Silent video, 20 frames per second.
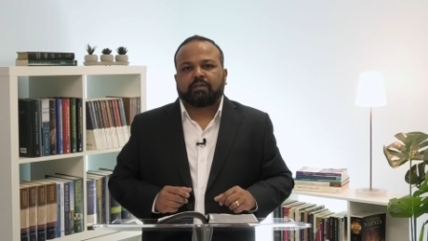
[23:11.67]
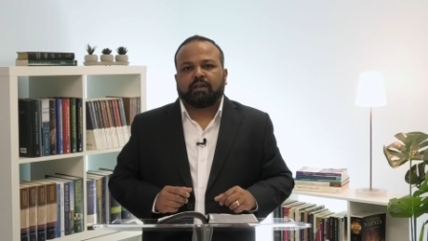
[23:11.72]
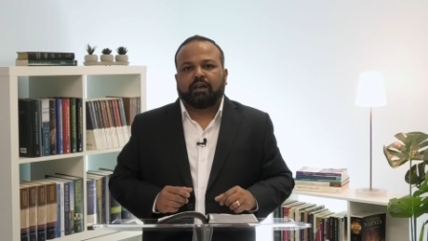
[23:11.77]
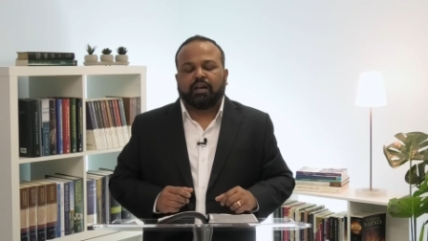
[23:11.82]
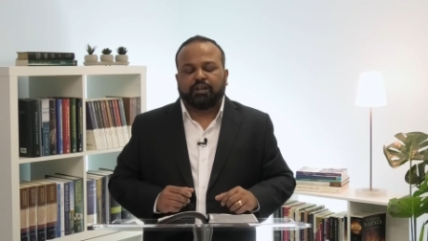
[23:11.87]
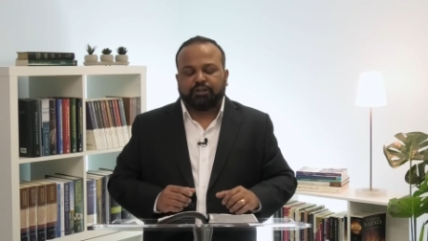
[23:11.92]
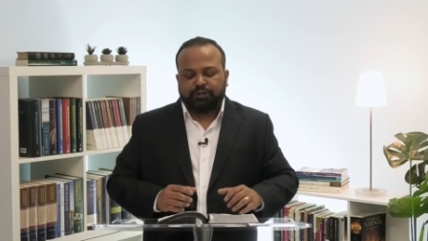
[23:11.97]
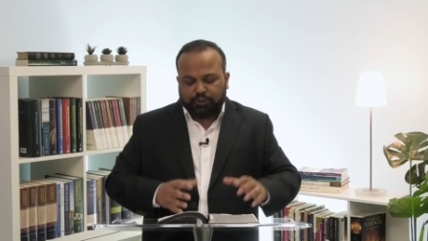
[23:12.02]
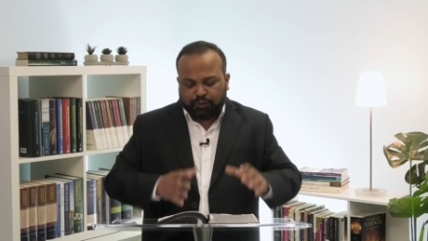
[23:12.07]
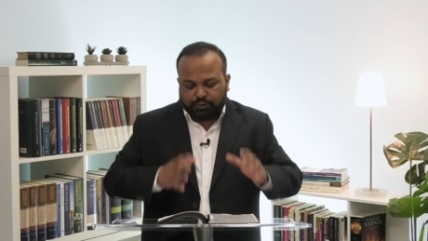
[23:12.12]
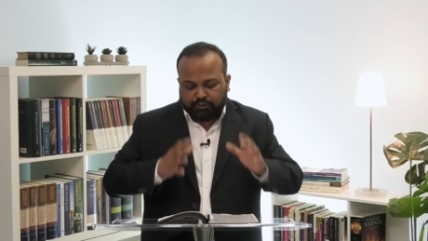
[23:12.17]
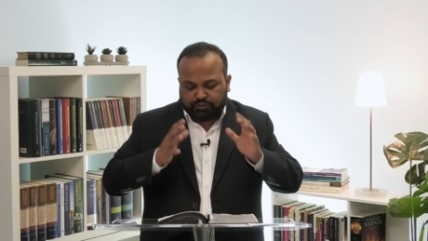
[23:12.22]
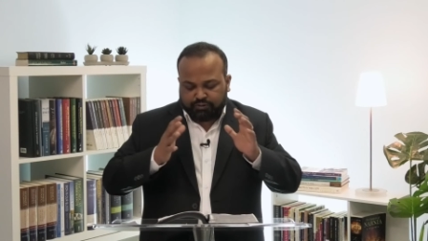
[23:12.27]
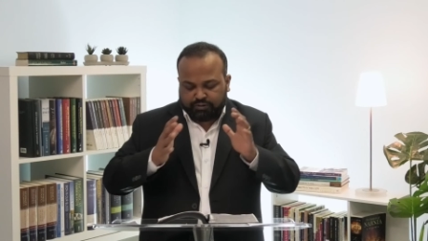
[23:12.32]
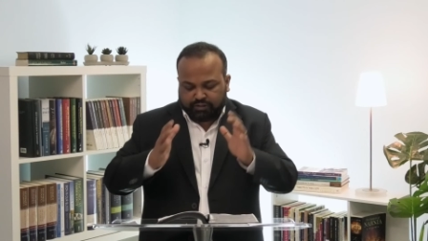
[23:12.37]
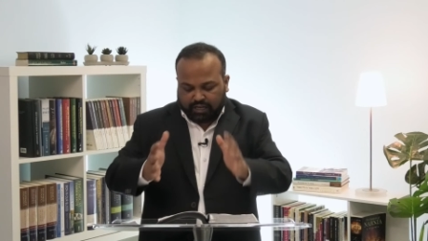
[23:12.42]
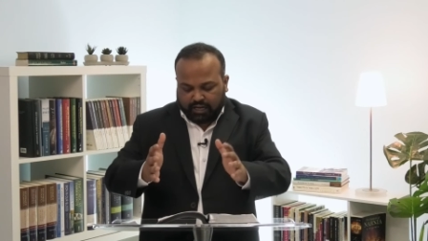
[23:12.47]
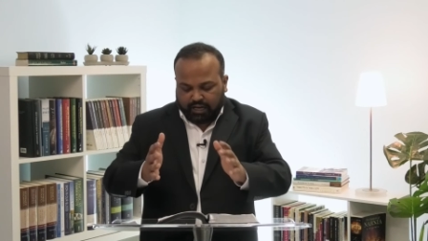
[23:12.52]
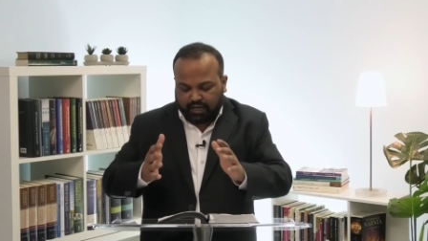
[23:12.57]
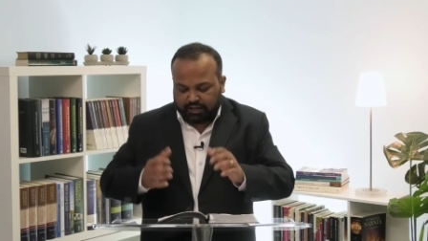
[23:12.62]
and
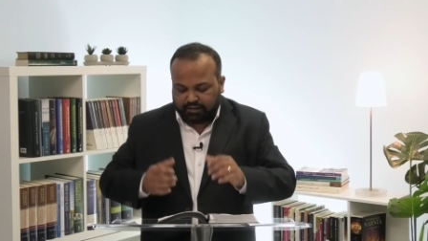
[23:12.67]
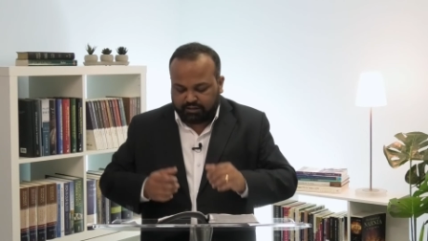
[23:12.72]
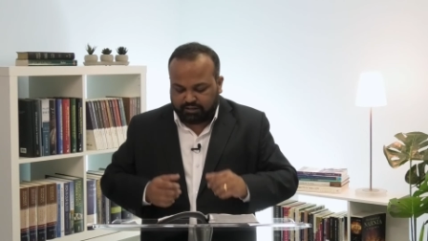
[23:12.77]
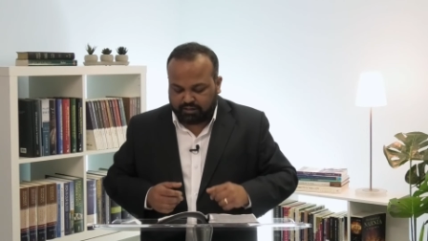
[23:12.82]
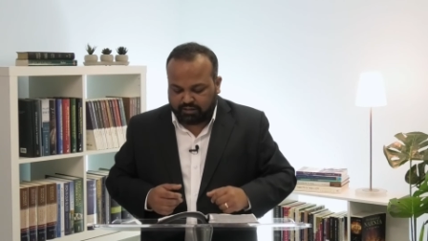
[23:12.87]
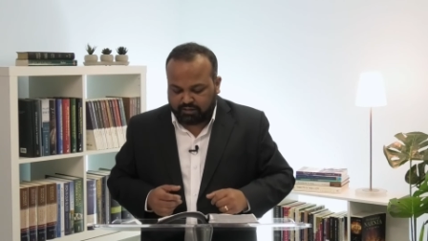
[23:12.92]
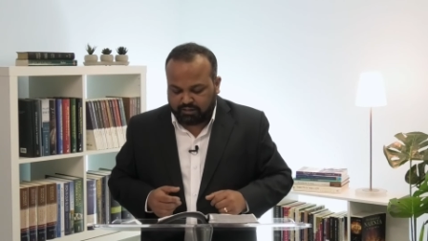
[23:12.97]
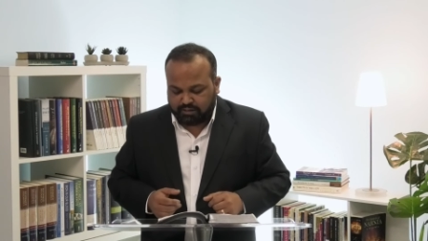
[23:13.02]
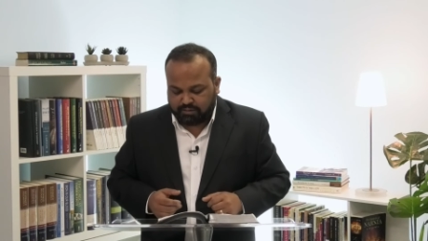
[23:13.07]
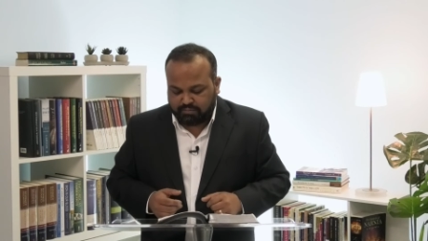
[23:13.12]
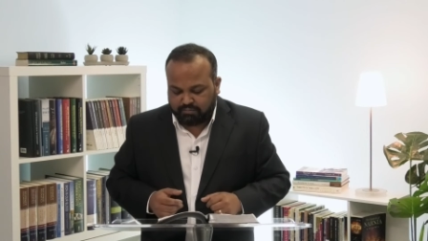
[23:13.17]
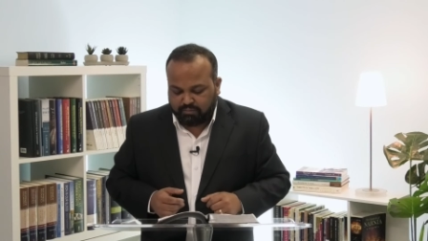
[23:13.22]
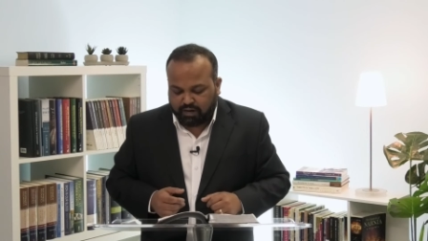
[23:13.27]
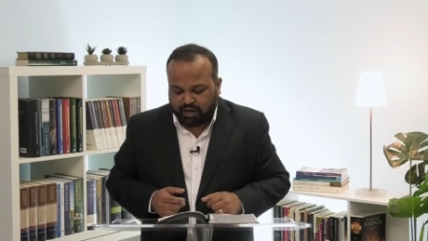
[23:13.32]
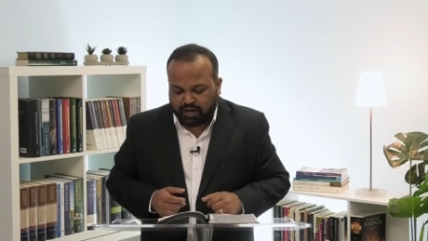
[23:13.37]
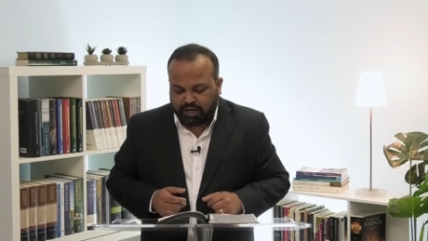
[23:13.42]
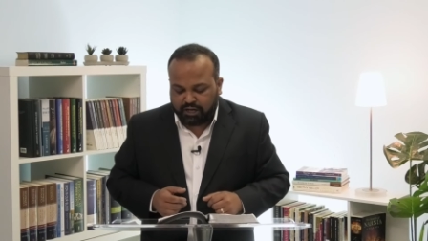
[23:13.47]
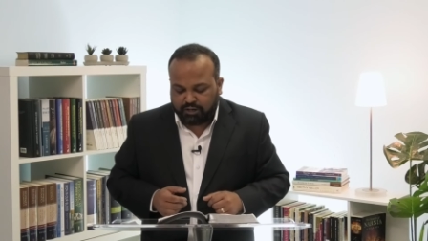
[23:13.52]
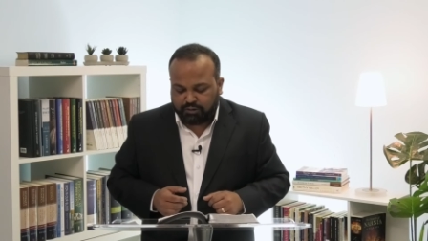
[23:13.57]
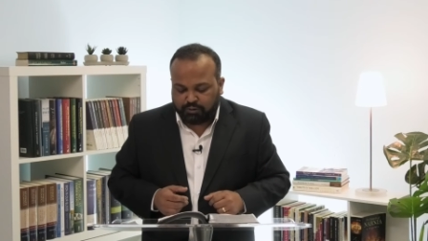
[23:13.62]
use that
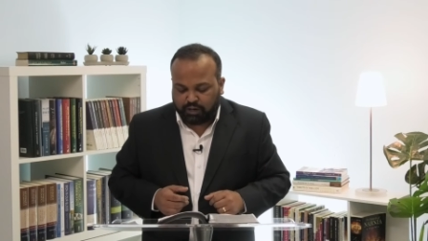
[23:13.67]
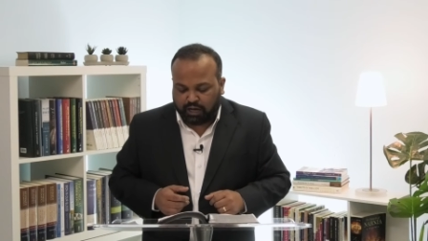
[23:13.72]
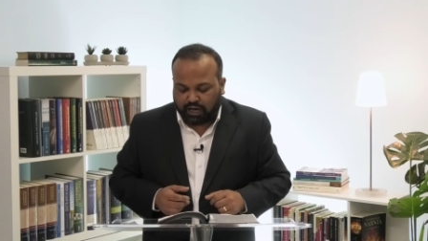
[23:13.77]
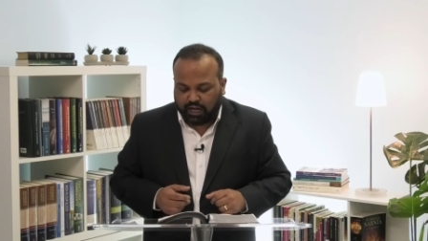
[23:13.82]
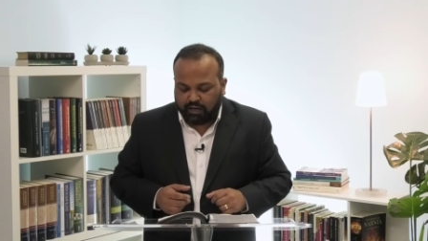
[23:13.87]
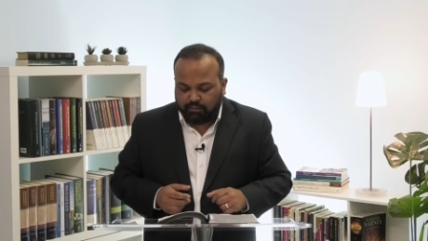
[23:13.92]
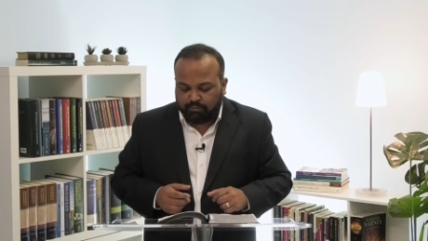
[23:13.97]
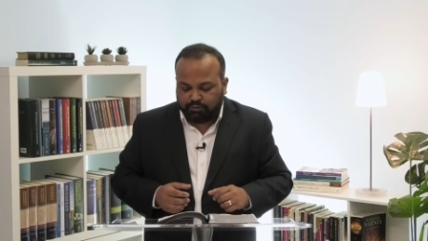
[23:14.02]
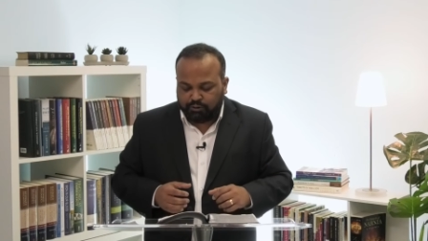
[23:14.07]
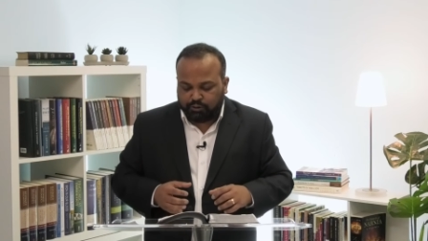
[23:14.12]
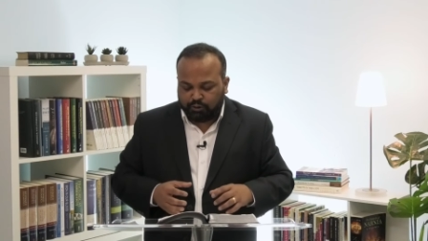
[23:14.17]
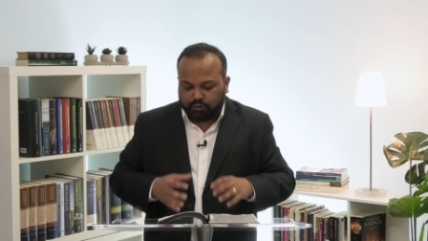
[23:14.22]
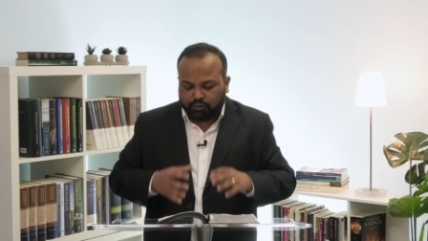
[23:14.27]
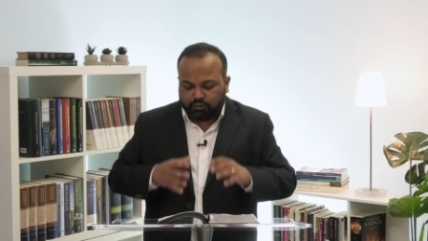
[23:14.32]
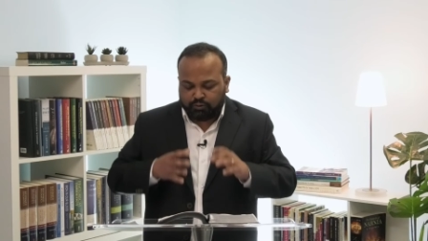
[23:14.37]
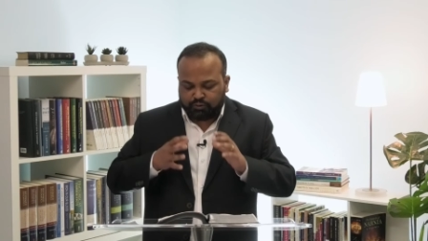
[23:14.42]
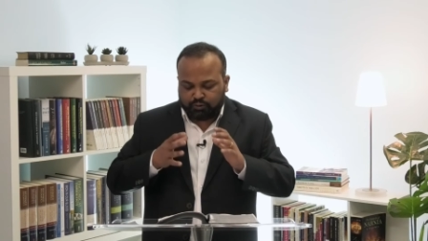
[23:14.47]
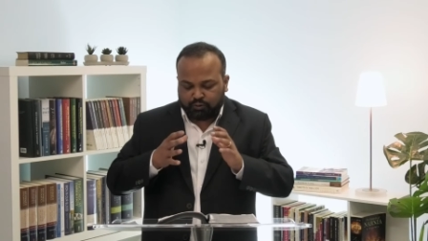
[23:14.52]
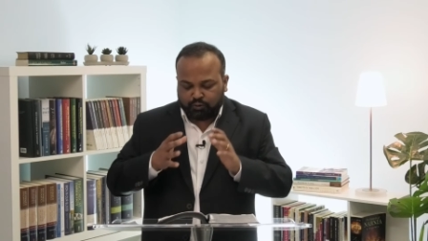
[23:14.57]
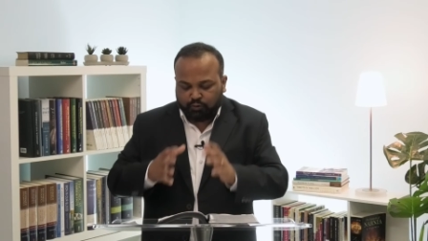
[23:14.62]
money to help
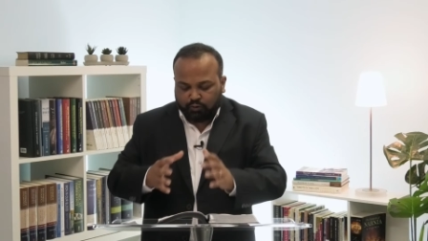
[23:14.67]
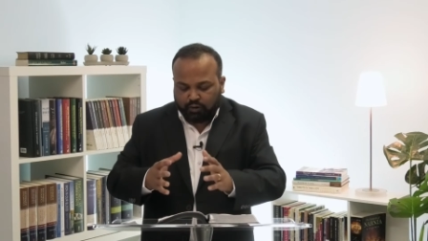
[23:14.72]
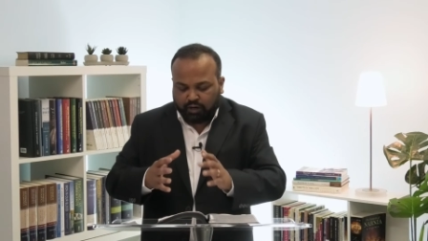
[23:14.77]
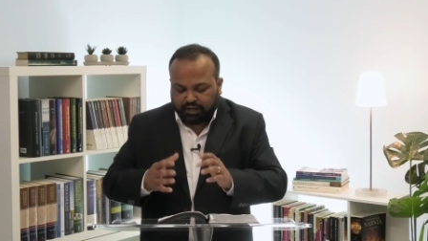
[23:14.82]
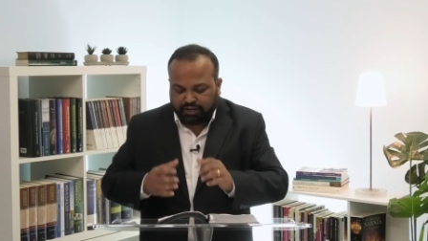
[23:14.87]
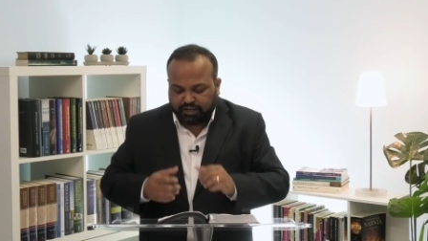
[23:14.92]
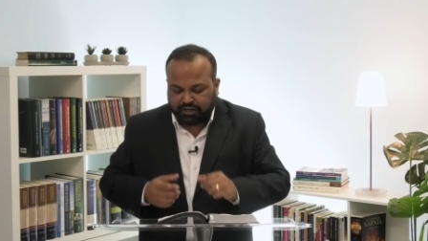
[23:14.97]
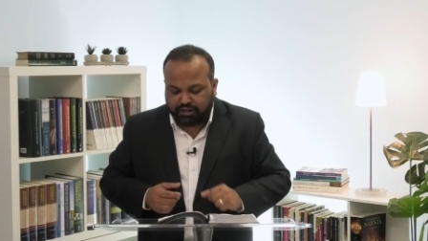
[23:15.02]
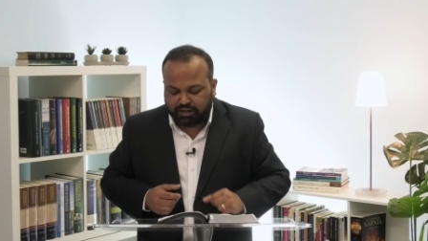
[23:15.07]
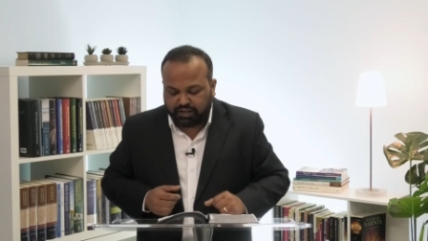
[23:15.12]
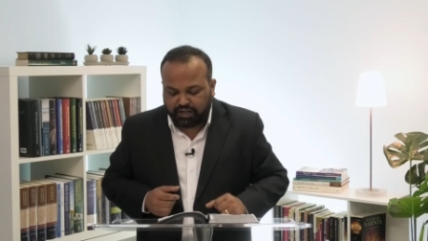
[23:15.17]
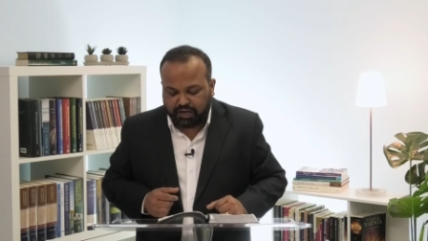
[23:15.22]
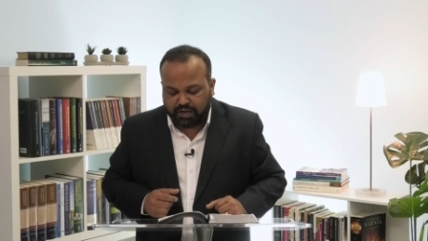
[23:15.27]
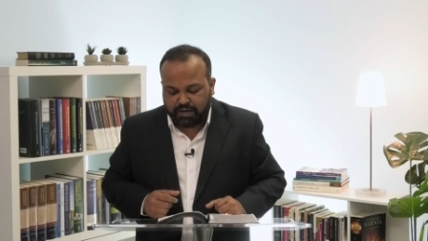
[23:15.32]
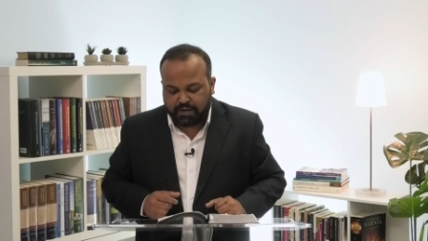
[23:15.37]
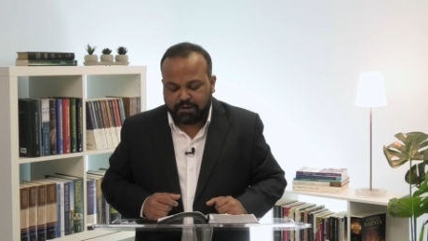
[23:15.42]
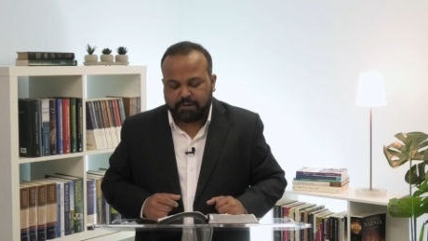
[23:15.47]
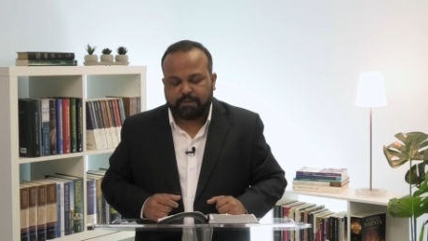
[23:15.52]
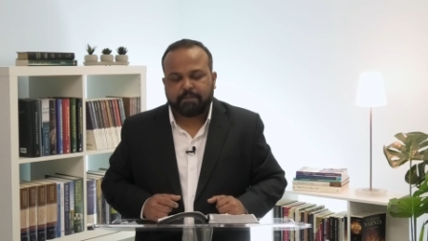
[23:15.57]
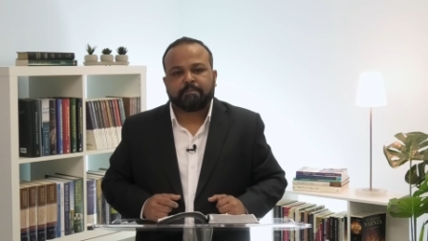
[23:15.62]
those who are in
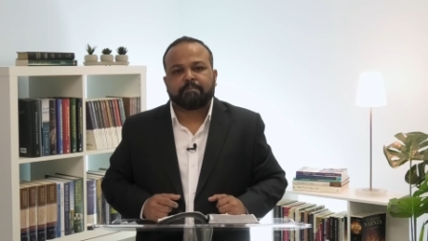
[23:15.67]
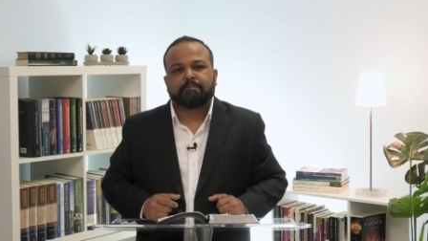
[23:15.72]
need,